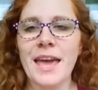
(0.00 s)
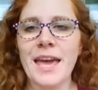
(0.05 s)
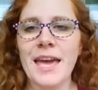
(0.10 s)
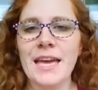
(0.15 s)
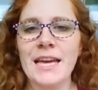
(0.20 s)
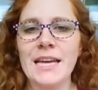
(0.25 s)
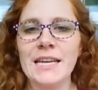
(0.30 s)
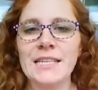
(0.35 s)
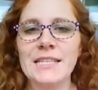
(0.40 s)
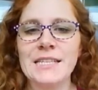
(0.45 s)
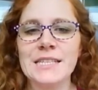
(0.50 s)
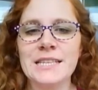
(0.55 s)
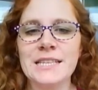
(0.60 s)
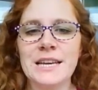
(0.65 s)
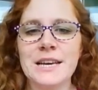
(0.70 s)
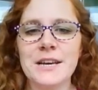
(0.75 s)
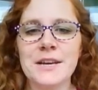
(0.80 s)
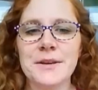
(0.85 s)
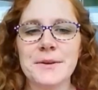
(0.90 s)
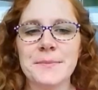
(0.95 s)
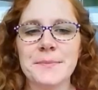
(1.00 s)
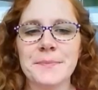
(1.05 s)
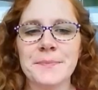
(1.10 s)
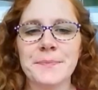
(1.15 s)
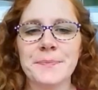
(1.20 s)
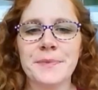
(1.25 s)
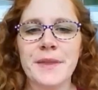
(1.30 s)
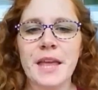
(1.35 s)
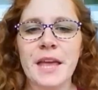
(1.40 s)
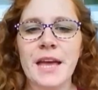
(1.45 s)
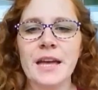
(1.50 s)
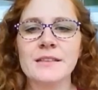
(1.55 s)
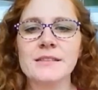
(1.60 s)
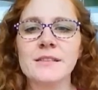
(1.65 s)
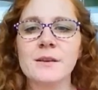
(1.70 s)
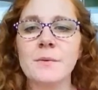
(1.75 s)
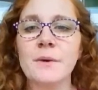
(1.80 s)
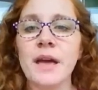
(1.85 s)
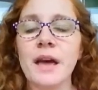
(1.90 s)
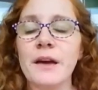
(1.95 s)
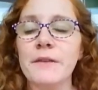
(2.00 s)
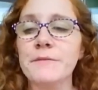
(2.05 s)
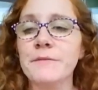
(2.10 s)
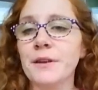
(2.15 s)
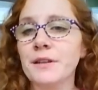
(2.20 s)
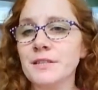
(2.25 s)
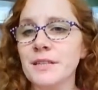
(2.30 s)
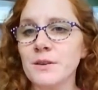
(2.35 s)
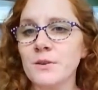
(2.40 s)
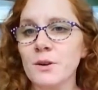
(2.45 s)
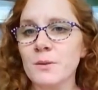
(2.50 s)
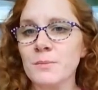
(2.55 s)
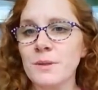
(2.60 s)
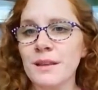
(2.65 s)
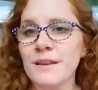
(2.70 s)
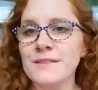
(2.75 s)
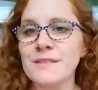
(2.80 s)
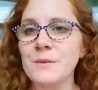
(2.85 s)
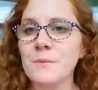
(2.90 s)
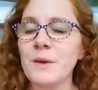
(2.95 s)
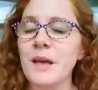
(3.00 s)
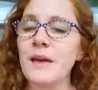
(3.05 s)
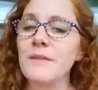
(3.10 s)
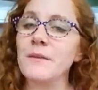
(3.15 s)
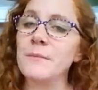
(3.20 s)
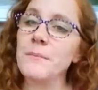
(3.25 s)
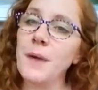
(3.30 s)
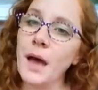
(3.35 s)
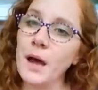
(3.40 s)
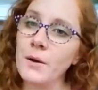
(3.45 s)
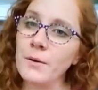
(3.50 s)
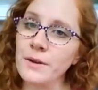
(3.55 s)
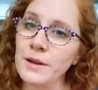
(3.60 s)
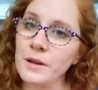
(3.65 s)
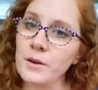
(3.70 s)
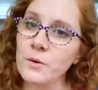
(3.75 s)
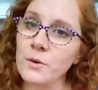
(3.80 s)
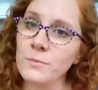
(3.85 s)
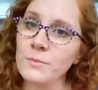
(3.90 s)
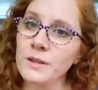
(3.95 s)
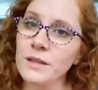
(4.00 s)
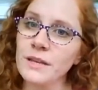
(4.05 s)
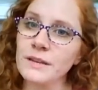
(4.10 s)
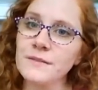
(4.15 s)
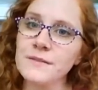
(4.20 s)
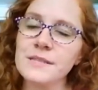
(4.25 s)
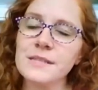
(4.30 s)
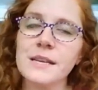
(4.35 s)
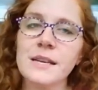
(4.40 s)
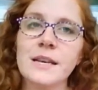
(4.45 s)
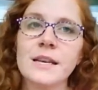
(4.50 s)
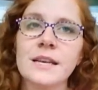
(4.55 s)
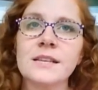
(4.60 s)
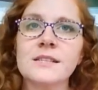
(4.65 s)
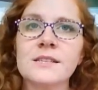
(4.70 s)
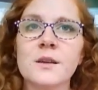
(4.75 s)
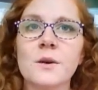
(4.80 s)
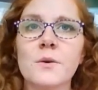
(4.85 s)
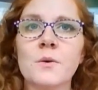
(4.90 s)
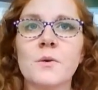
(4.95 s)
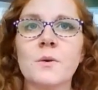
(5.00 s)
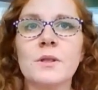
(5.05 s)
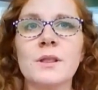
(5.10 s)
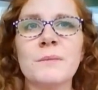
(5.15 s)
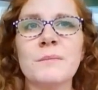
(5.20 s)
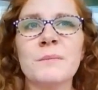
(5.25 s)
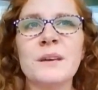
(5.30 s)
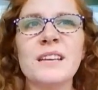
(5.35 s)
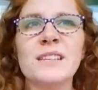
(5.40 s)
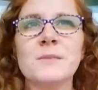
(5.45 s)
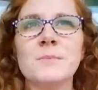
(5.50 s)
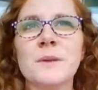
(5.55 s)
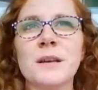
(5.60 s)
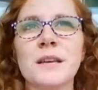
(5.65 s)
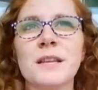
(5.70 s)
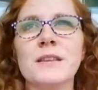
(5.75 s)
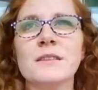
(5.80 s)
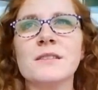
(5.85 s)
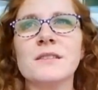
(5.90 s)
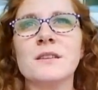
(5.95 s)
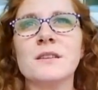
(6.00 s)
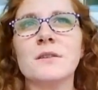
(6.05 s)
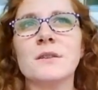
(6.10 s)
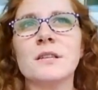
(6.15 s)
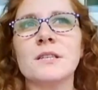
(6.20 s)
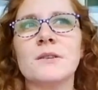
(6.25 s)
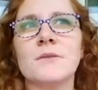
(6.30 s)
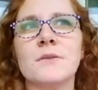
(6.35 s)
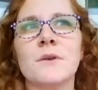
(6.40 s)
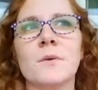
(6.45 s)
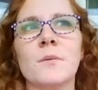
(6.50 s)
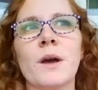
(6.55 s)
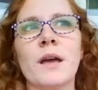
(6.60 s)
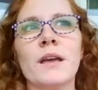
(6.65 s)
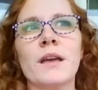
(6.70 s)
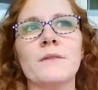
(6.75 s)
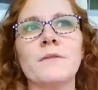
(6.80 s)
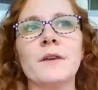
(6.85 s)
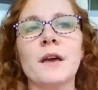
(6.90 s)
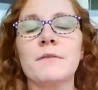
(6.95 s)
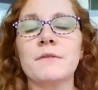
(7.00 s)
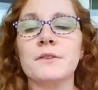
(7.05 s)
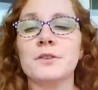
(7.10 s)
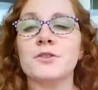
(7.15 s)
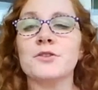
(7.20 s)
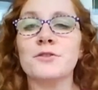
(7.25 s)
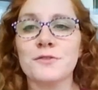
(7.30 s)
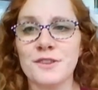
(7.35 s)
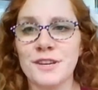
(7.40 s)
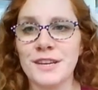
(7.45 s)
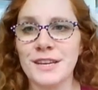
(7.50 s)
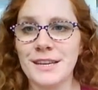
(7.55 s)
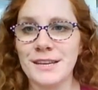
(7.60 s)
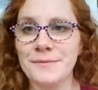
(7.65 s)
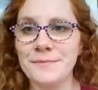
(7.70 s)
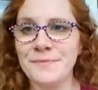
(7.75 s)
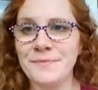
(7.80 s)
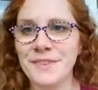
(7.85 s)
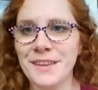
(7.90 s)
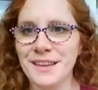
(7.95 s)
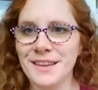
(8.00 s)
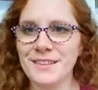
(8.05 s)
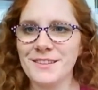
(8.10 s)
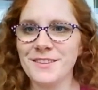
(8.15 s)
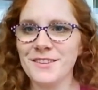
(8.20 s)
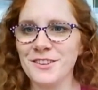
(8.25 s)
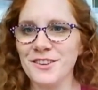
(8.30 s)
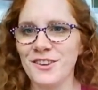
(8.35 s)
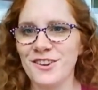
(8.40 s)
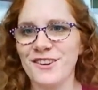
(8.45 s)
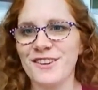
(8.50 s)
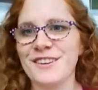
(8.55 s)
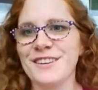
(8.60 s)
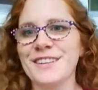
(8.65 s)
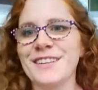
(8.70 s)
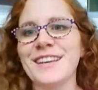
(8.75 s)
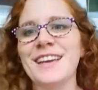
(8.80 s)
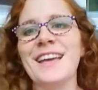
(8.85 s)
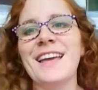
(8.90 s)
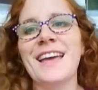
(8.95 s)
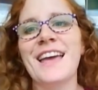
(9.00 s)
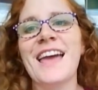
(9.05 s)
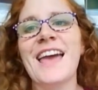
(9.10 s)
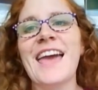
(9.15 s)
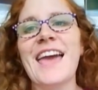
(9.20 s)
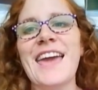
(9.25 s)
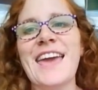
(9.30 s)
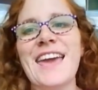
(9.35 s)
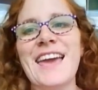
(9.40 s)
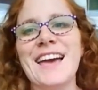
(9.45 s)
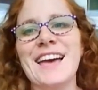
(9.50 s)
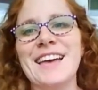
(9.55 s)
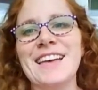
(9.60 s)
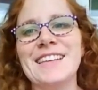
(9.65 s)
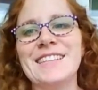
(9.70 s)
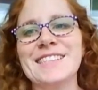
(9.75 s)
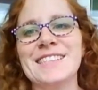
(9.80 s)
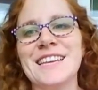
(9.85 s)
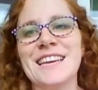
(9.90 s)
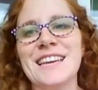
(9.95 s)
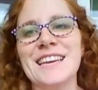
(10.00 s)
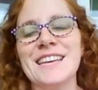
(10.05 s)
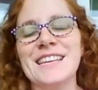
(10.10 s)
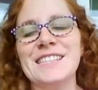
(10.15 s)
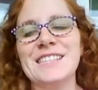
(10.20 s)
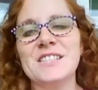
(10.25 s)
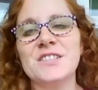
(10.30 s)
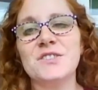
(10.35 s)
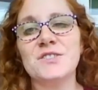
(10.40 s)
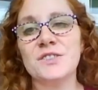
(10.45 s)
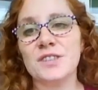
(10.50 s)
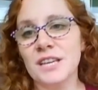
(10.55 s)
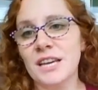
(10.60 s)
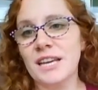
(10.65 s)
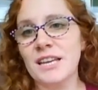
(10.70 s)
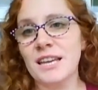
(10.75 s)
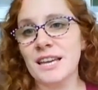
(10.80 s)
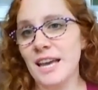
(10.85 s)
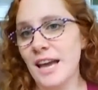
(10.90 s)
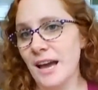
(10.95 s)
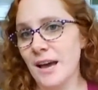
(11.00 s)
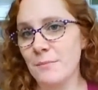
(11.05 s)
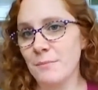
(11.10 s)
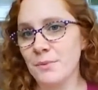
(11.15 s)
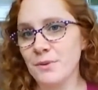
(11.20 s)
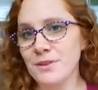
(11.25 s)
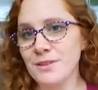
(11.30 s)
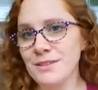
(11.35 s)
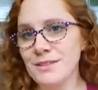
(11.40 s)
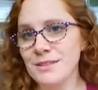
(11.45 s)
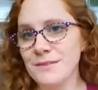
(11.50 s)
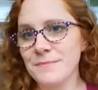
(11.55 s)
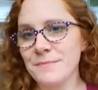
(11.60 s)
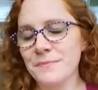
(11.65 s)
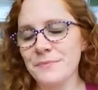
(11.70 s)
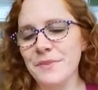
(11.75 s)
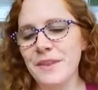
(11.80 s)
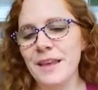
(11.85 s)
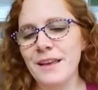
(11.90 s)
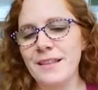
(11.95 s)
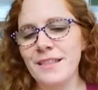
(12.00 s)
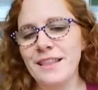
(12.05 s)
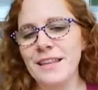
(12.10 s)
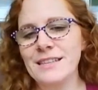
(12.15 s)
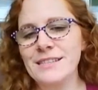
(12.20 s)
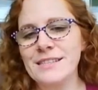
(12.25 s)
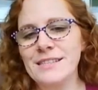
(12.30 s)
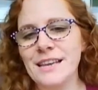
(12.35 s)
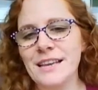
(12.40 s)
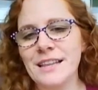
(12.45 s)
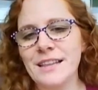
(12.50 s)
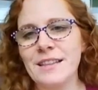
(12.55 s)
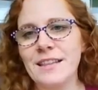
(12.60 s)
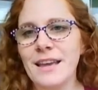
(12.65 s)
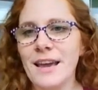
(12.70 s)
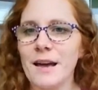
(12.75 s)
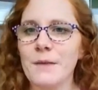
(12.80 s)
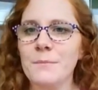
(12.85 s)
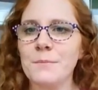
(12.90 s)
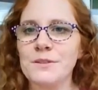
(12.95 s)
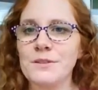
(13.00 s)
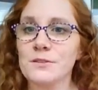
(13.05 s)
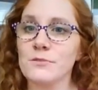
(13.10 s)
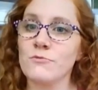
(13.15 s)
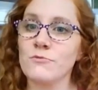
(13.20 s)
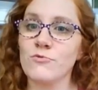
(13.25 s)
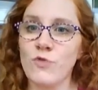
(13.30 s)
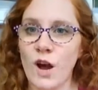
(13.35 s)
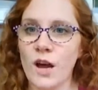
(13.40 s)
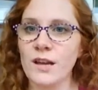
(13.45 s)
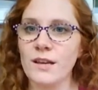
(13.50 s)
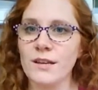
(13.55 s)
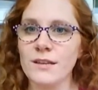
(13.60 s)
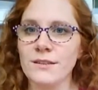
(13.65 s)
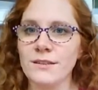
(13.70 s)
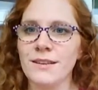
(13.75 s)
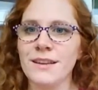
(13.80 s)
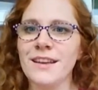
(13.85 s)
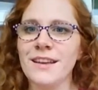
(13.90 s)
And um, and so we have faulty core beliefs and we have empowering core beliefs. So let me explain this to you in a different way. If you have a tree in your yard and it's creating apples, let's say that the apples are rotten.